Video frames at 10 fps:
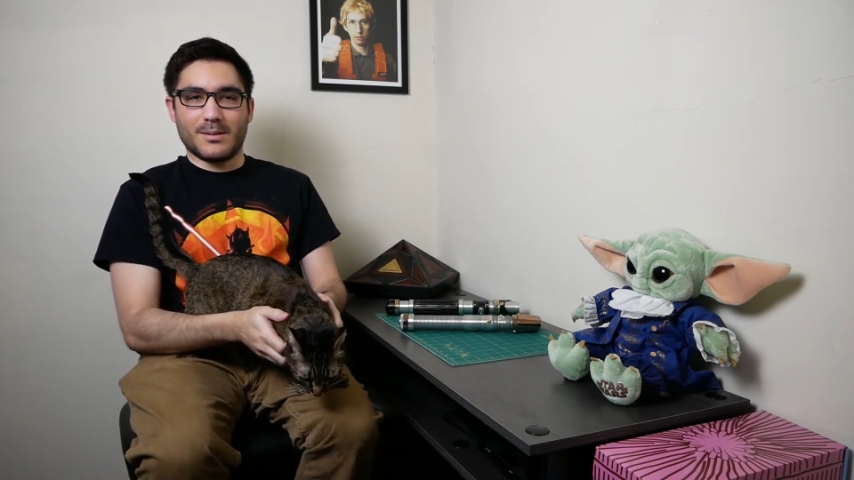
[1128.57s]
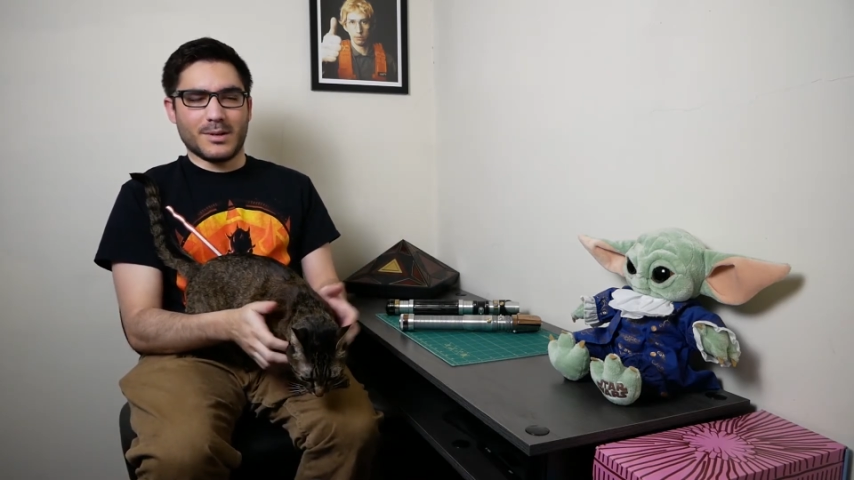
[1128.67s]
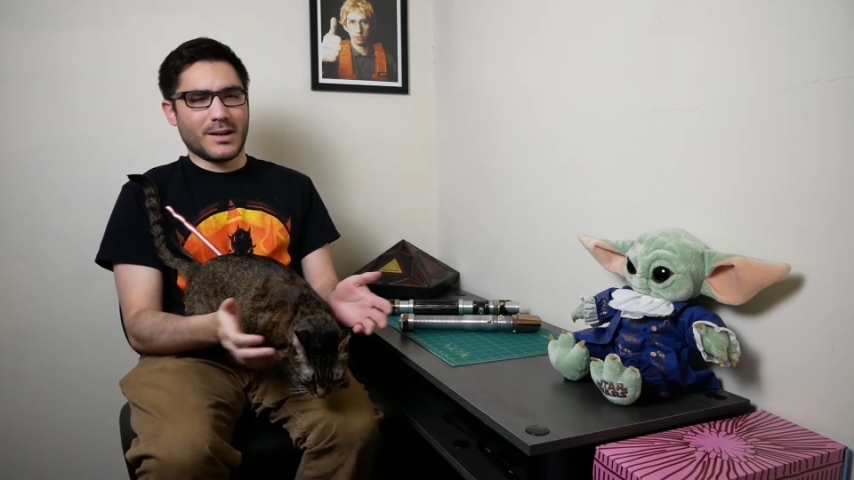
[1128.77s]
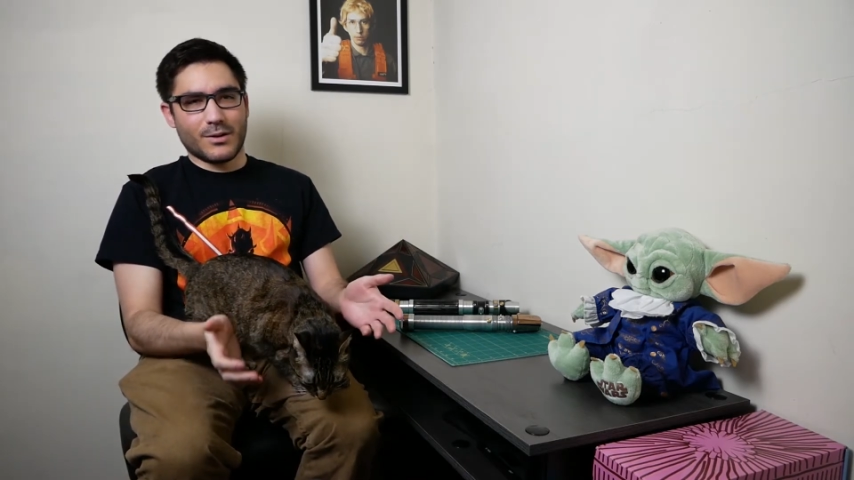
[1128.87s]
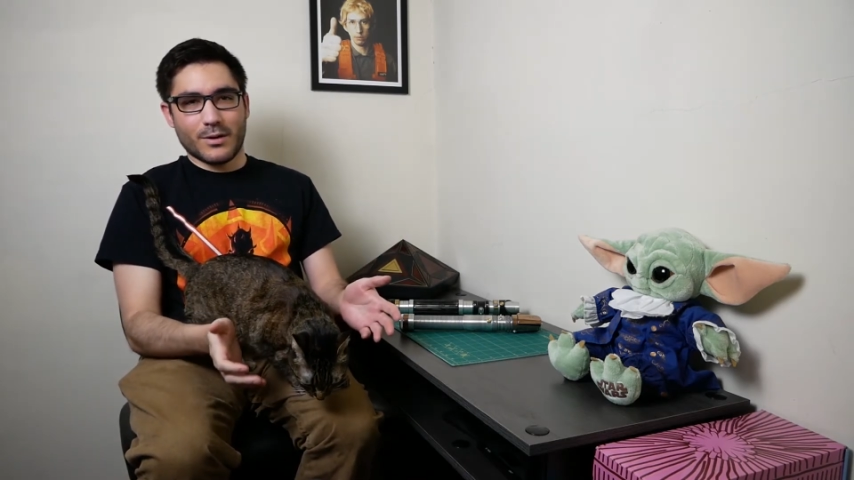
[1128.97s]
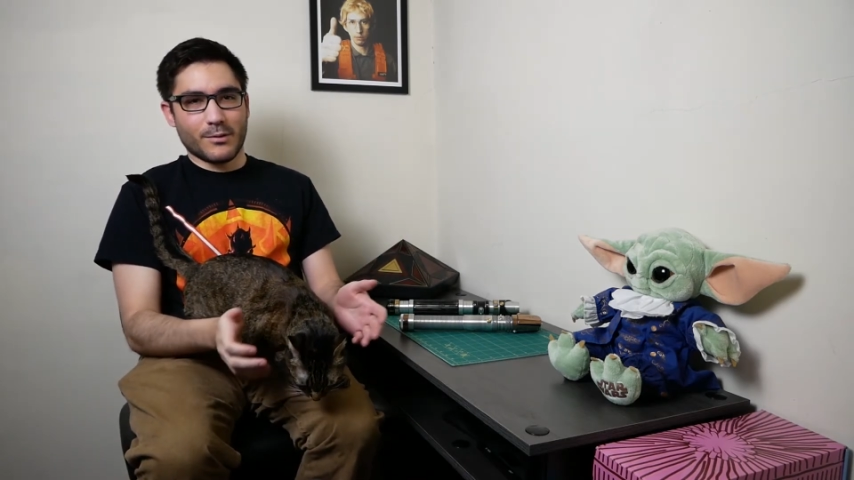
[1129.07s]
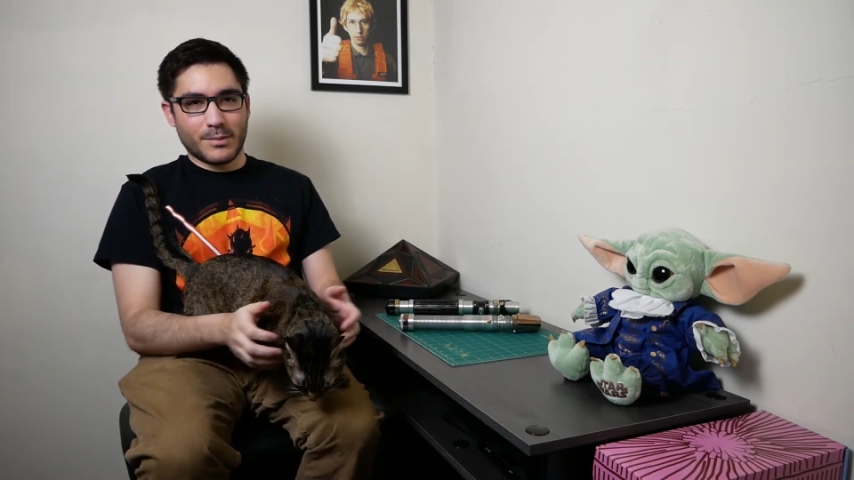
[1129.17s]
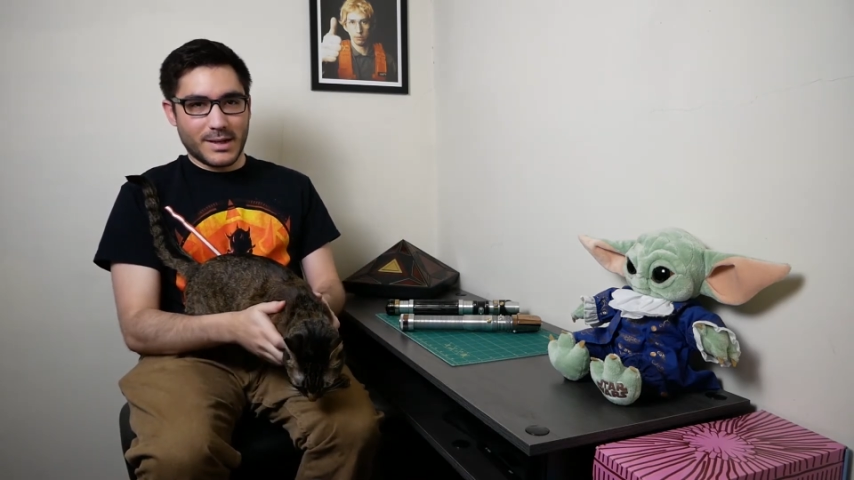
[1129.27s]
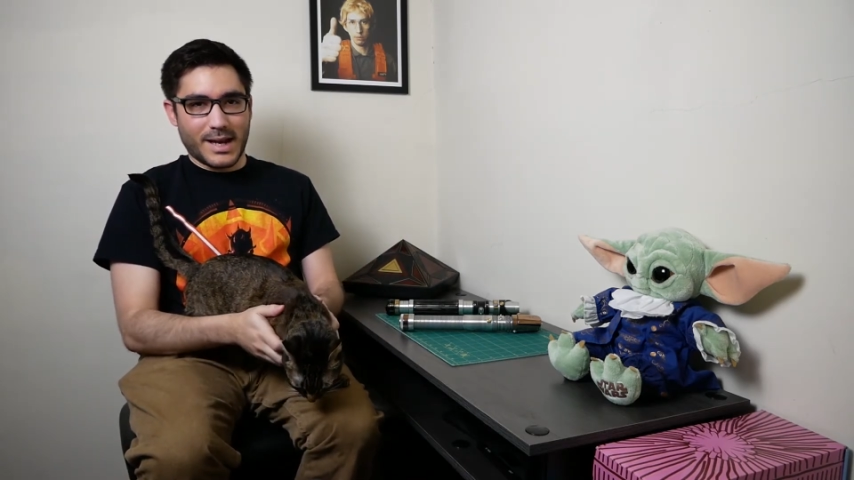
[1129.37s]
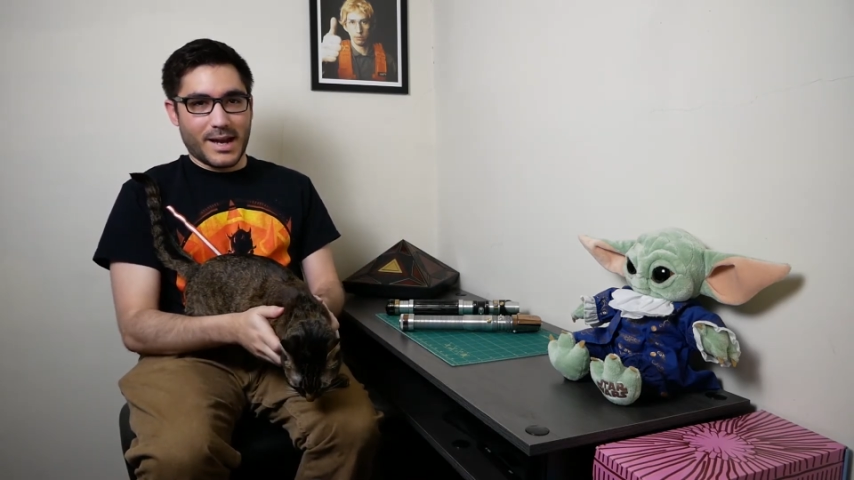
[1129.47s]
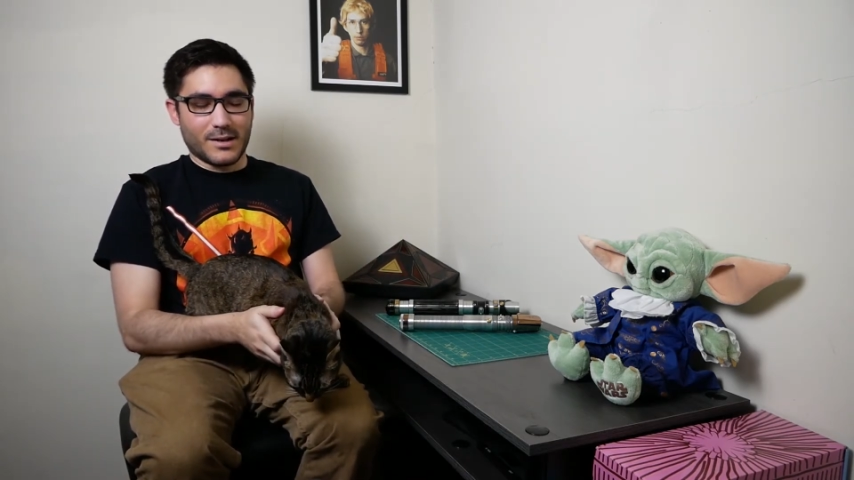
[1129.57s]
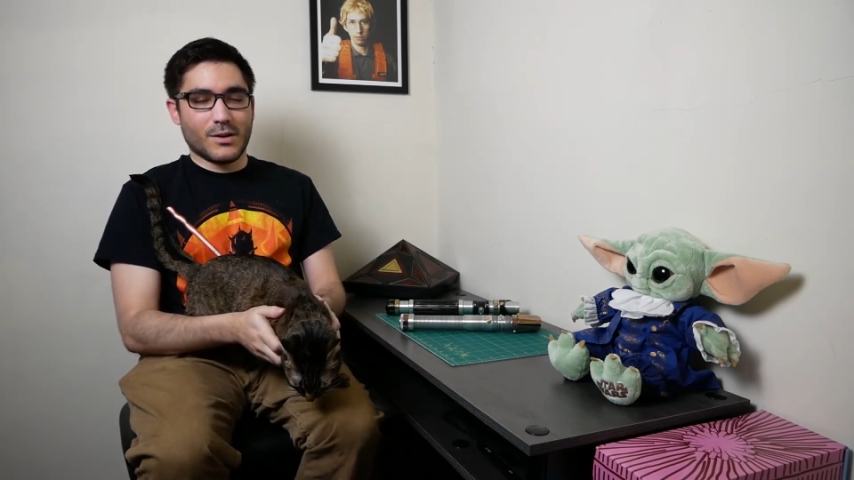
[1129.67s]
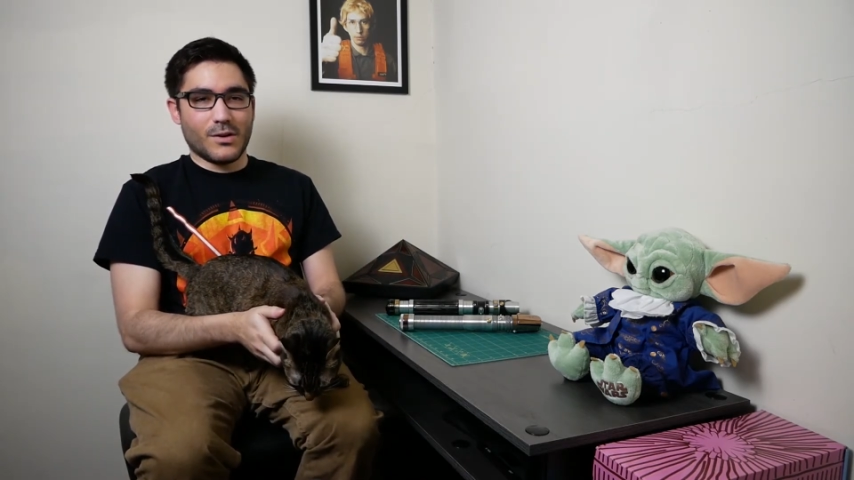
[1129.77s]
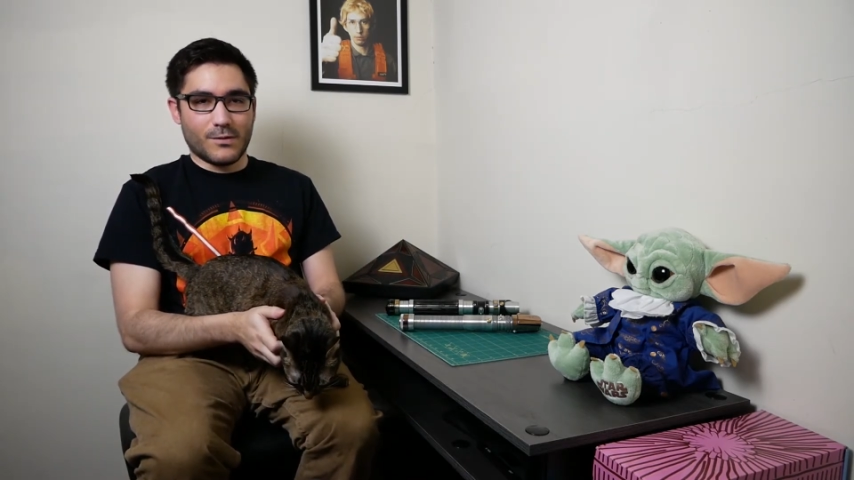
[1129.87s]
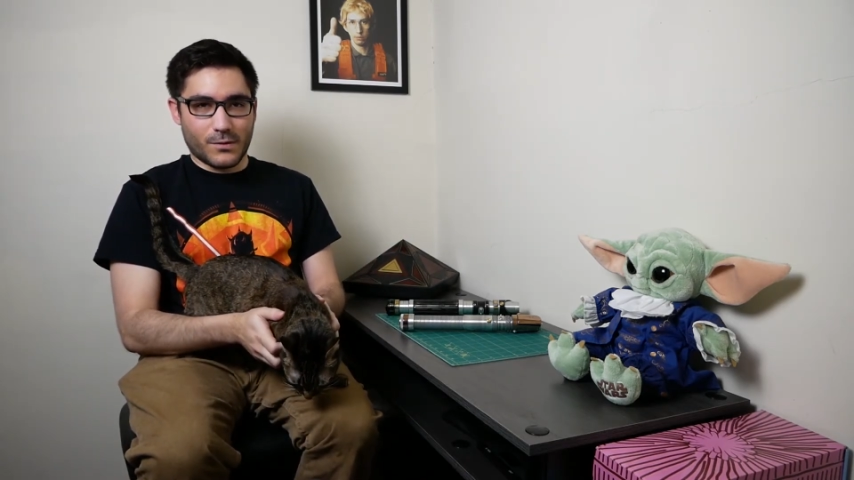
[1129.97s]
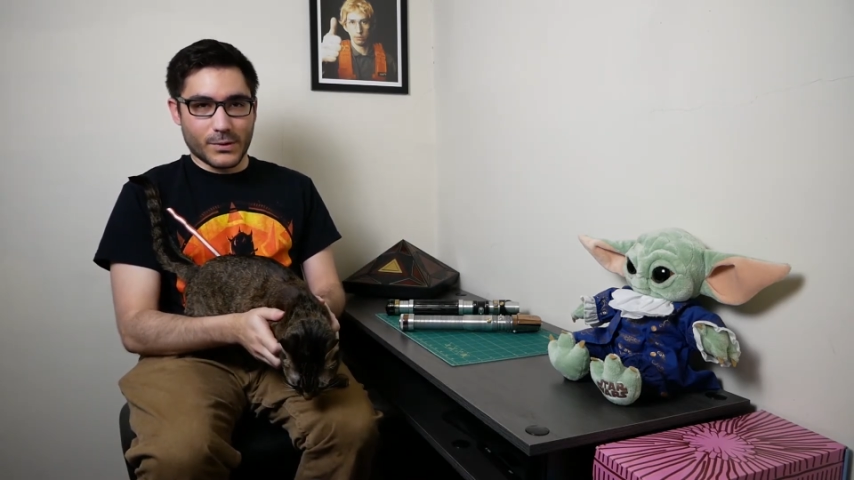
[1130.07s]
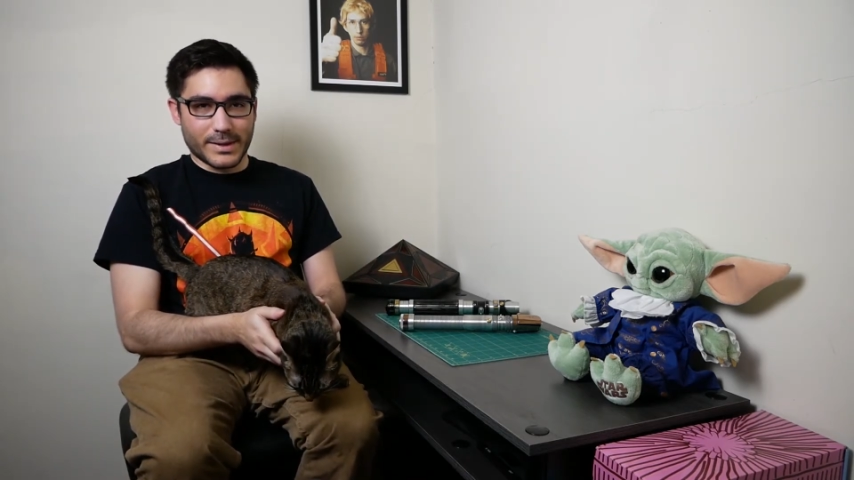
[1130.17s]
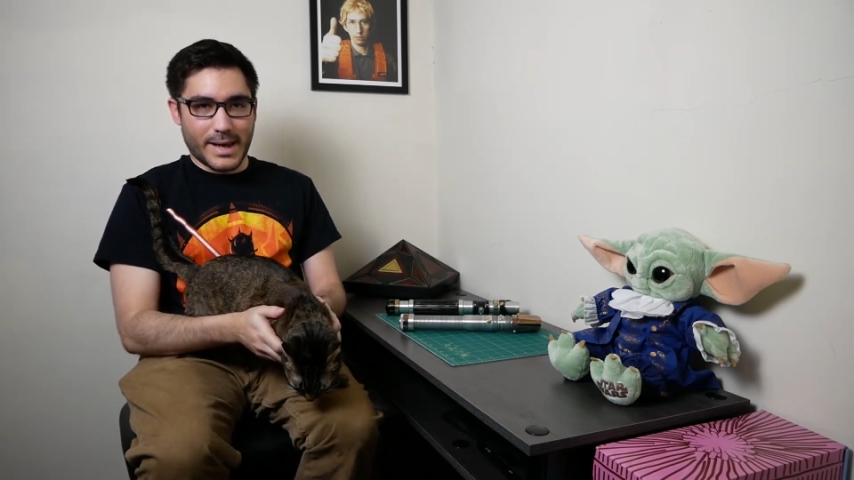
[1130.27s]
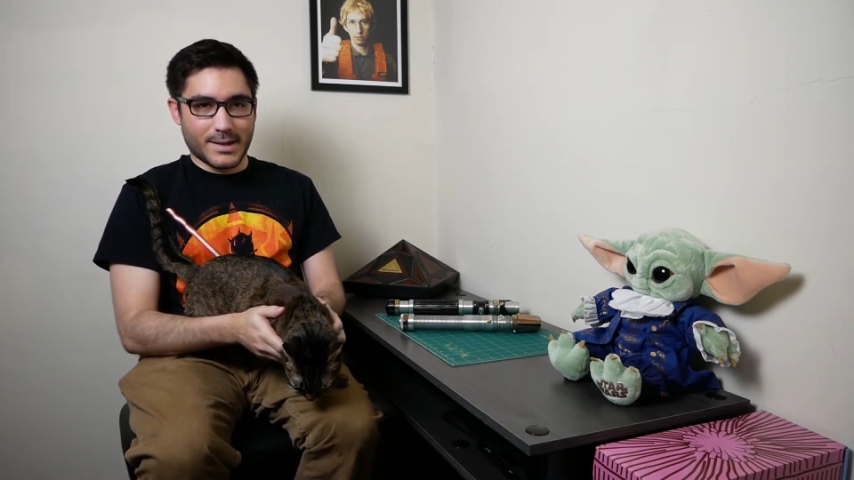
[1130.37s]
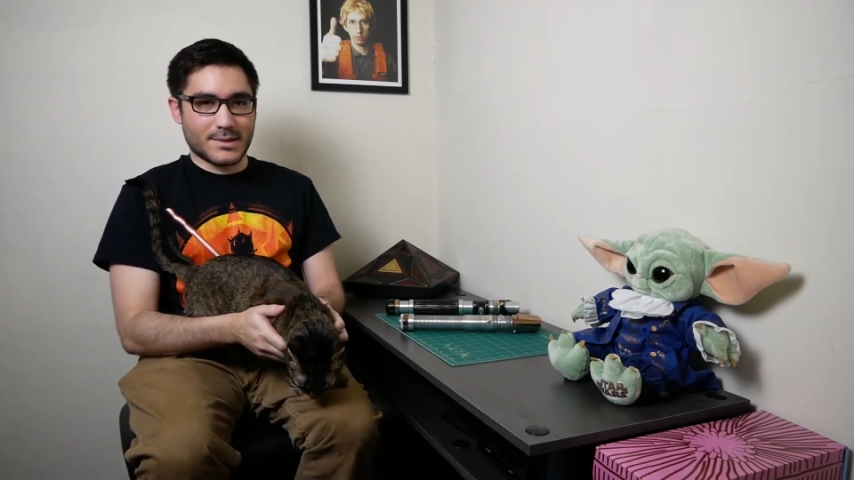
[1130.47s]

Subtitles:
but I know everybody can't afford that.